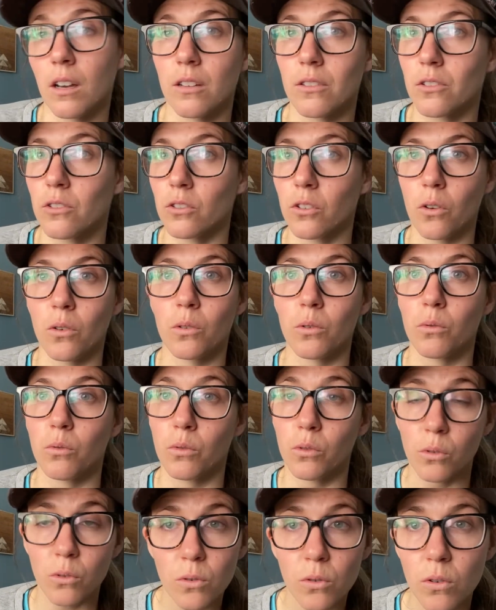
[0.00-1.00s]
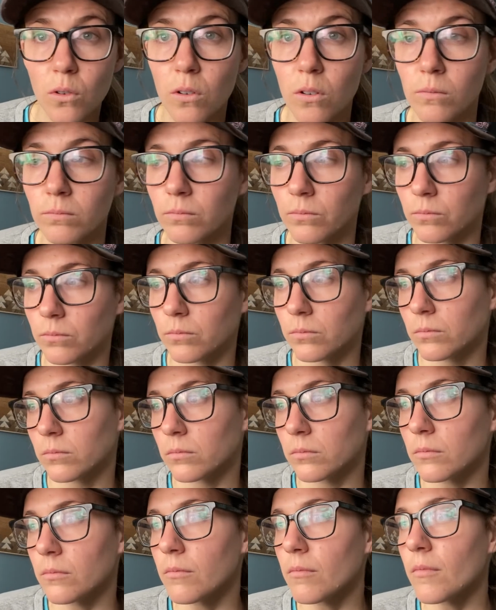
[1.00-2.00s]
just go to Google
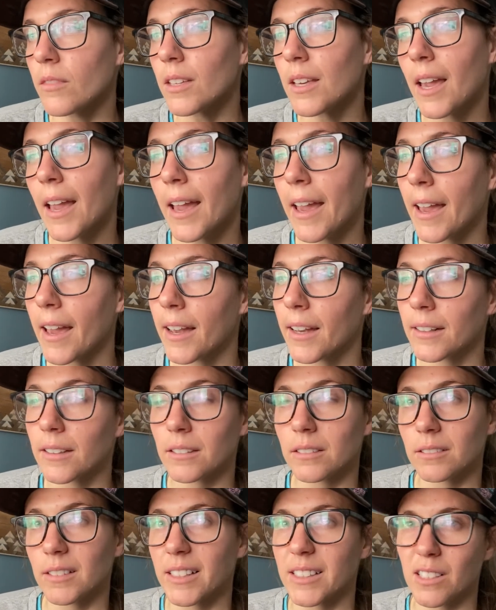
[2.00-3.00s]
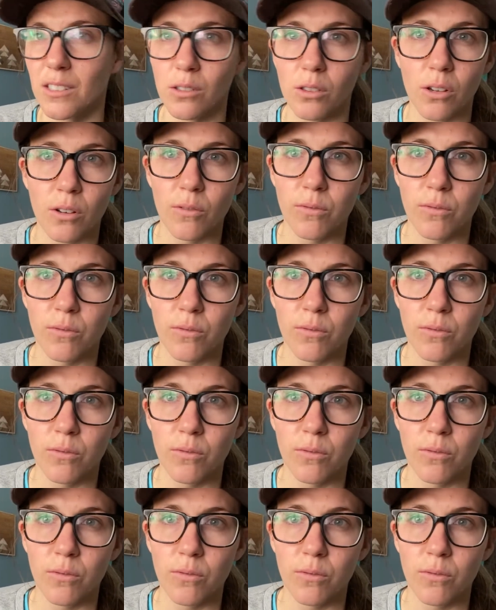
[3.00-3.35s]
and let's